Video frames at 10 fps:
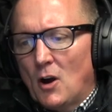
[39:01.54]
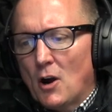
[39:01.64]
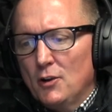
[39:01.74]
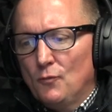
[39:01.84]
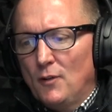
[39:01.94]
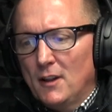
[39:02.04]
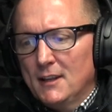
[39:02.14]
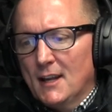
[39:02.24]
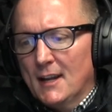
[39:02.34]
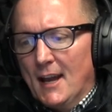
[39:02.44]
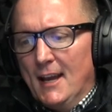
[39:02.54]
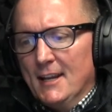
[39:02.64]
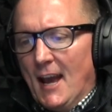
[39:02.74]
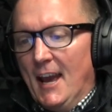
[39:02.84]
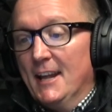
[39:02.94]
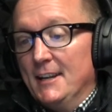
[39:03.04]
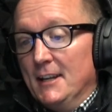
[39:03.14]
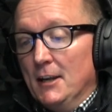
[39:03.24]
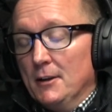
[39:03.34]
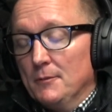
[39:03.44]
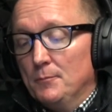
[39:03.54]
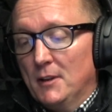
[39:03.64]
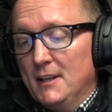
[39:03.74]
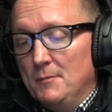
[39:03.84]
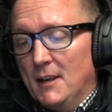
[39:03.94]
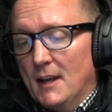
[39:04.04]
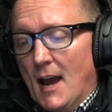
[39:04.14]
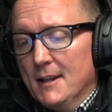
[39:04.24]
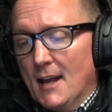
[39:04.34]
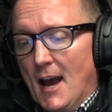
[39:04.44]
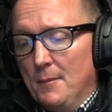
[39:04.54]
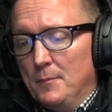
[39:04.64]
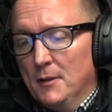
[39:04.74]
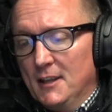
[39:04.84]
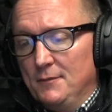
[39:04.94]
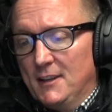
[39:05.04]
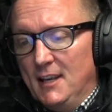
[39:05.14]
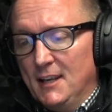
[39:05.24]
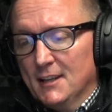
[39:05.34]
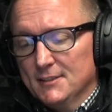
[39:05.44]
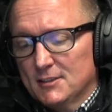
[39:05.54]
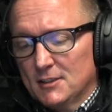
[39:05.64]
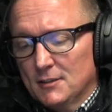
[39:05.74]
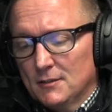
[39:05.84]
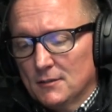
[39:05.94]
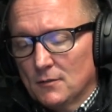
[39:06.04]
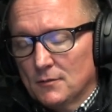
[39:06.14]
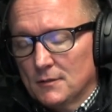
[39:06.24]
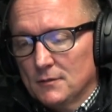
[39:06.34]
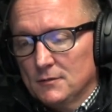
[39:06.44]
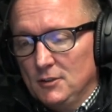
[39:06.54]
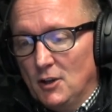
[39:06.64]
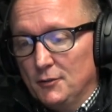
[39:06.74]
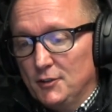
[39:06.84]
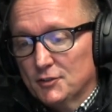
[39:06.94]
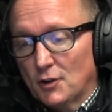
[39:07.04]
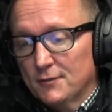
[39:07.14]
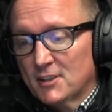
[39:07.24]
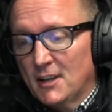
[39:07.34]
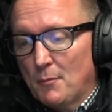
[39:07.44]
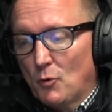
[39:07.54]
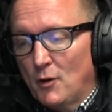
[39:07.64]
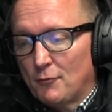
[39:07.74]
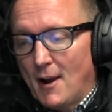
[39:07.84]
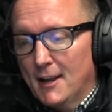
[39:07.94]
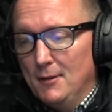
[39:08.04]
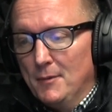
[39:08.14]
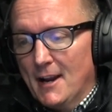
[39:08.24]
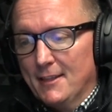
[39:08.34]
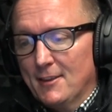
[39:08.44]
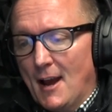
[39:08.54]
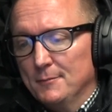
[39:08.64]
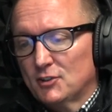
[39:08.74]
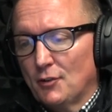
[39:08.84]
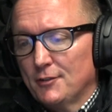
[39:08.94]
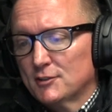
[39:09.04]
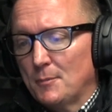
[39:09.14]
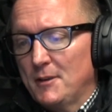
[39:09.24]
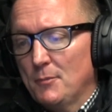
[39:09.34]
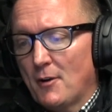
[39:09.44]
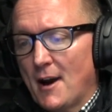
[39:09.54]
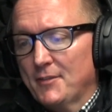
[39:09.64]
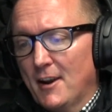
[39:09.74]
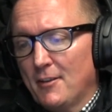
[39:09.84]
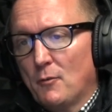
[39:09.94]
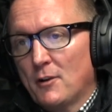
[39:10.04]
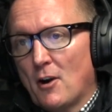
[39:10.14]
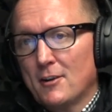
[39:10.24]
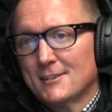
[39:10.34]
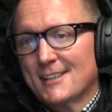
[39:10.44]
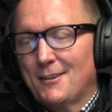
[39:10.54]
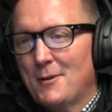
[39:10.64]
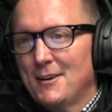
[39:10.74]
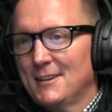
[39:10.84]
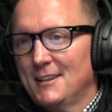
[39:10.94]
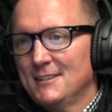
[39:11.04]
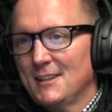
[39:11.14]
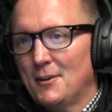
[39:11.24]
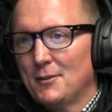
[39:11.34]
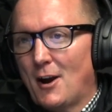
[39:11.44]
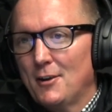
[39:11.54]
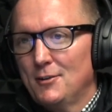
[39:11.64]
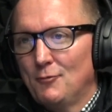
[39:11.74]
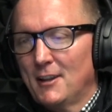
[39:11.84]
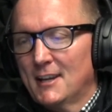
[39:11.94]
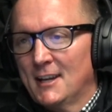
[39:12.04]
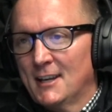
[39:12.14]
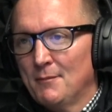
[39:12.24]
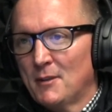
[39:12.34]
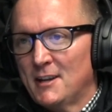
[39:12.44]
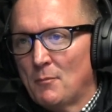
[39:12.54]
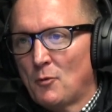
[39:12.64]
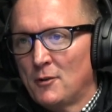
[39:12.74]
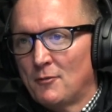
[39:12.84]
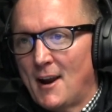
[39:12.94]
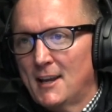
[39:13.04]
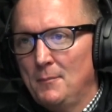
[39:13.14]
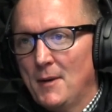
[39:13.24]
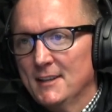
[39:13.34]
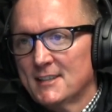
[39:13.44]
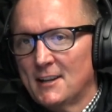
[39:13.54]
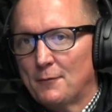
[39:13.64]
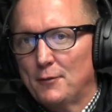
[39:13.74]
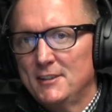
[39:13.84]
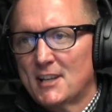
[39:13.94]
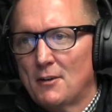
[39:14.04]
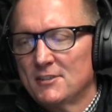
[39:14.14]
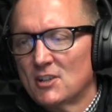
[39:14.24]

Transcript: are you really gonna and and believe me, I I believe Keegan's you know deserves a number one ranking, but I, am sure yeah. there's some people out there that would argue it's like, well, no, are you really going to give him the number one ranking based on a freestyle